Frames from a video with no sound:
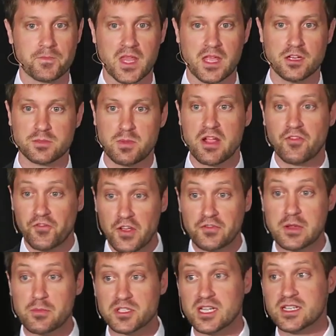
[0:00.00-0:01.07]
And it's paying
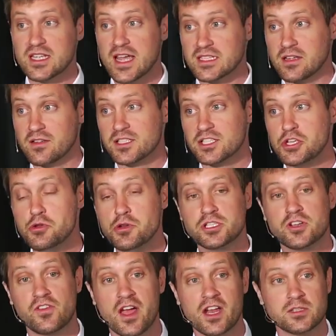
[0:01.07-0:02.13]
50% tax. I got this huge
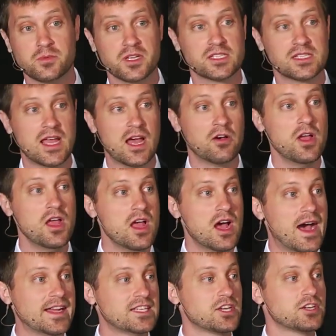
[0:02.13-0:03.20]
advantage because now
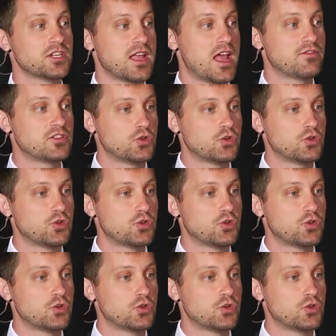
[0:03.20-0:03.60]
I essentially have